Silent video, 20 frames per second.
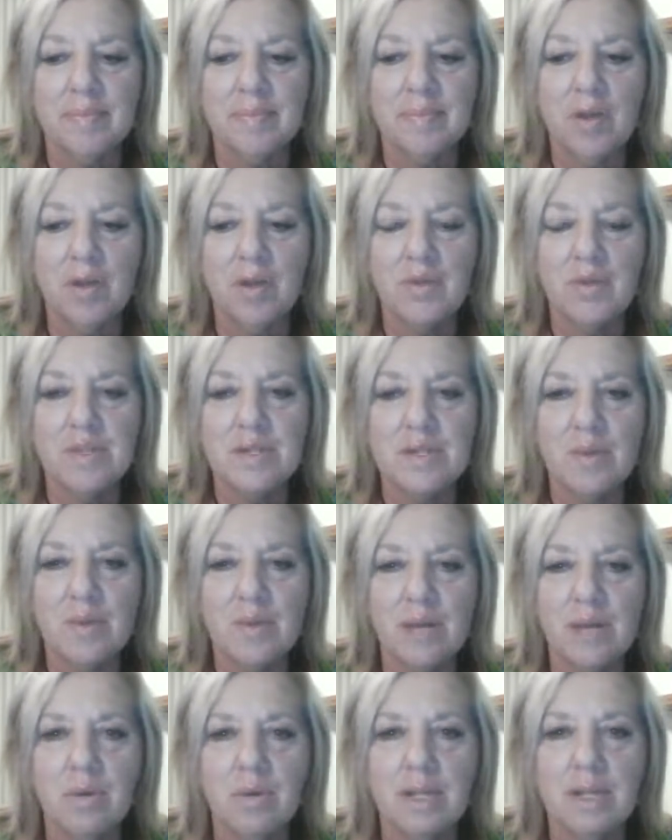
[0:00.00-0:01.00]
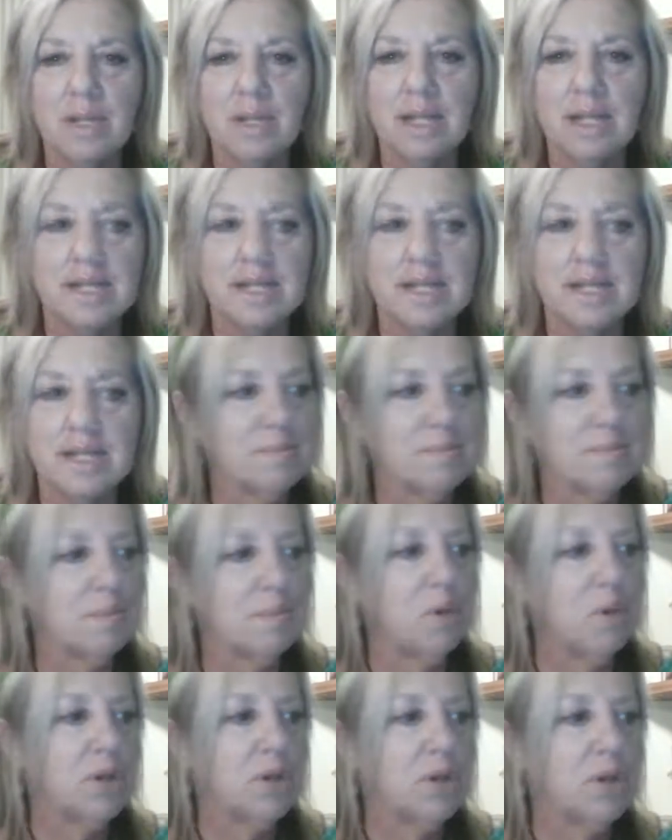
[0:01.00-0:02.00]
I'll just wait while you
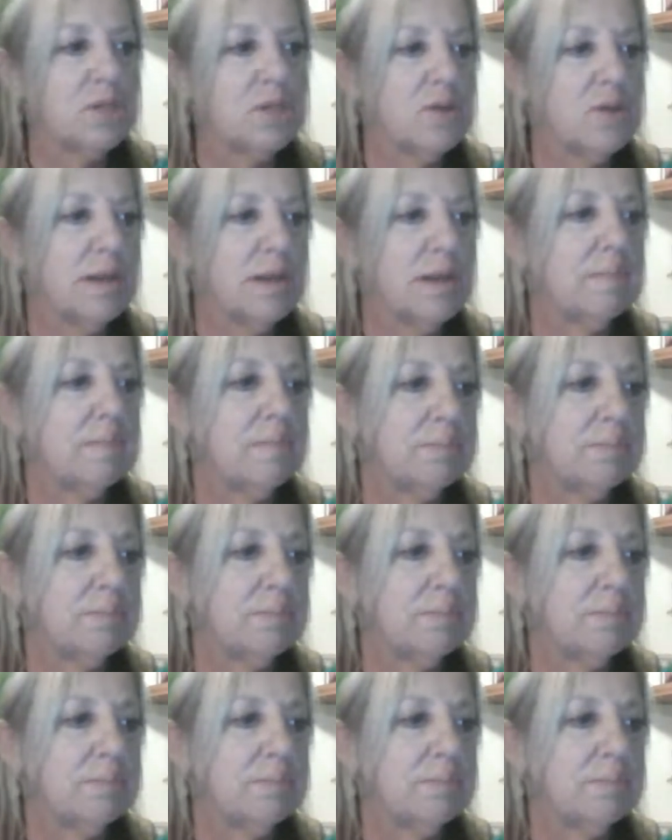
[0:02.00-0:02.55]
do that.